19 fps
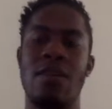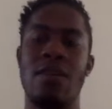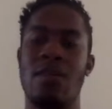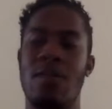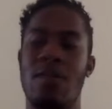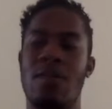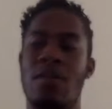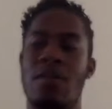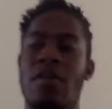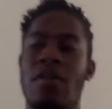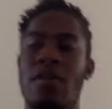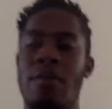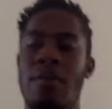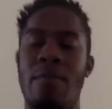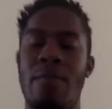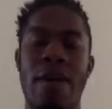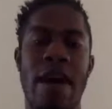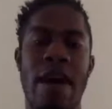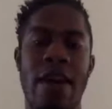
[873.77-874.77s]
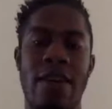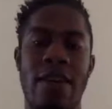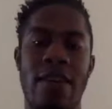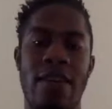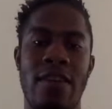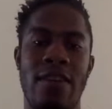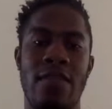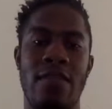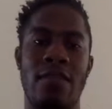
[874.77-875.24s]
When you were a bad
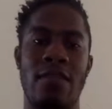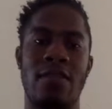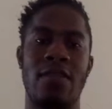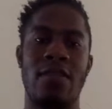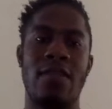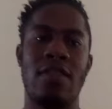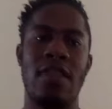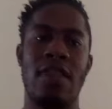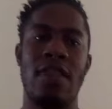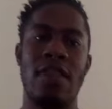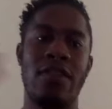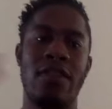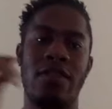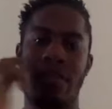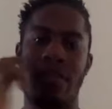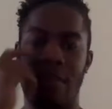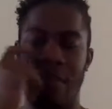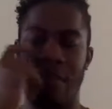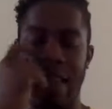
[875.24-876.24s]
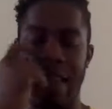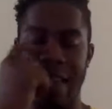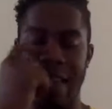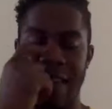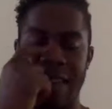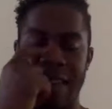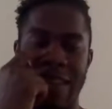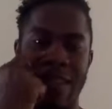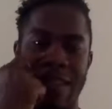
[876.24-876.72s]
dude, they didn't just
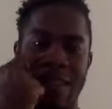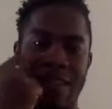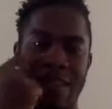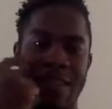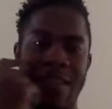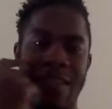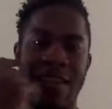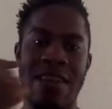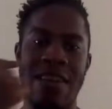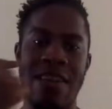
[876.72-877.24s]
kill you.